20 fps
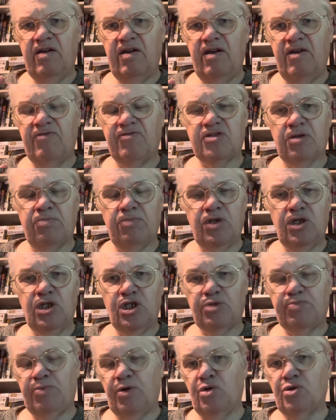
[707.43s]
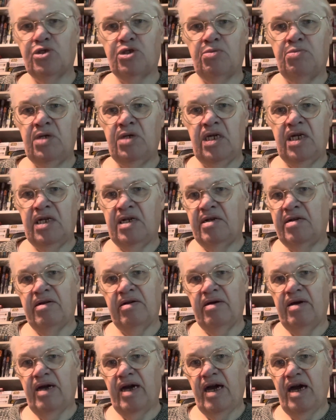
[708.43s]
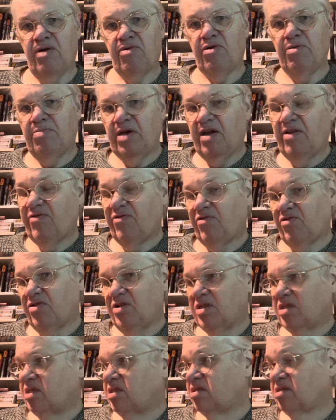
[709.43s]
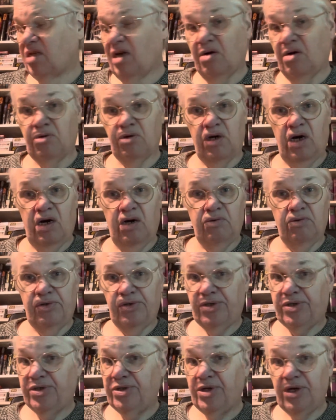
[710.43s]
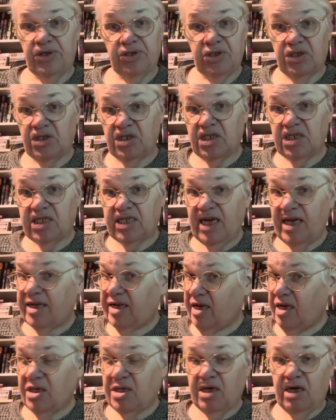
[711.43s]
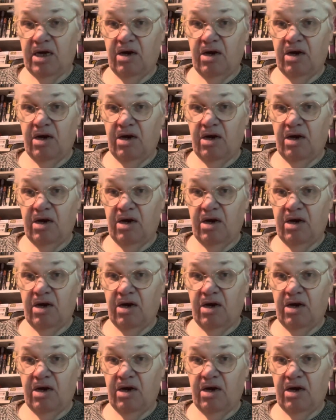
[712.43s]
if somebody spoke to me in Arabic, for instance, I, I would not understand anything.